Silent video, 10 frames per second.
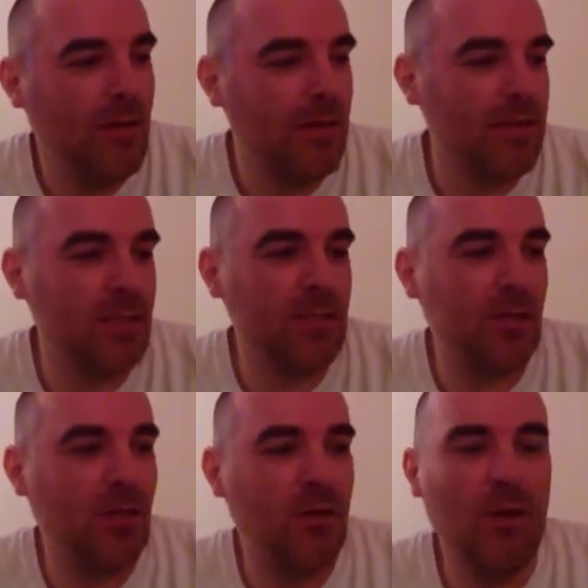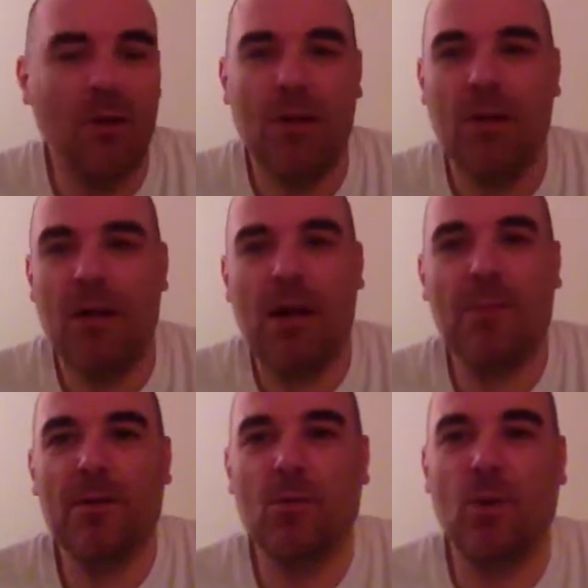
Such a low. I mean,